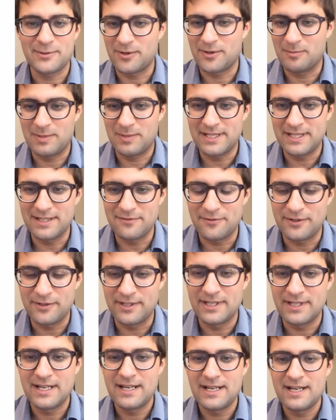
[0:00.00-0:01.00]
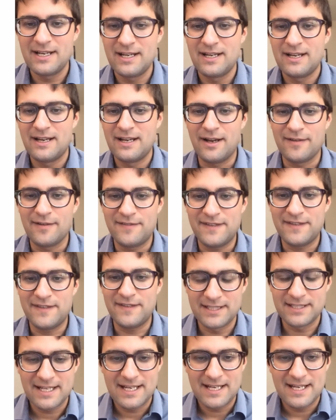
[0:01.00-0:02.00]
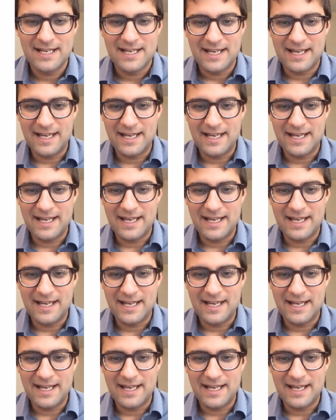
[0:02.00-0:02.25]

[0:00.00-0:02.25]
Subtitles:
so a completely different field.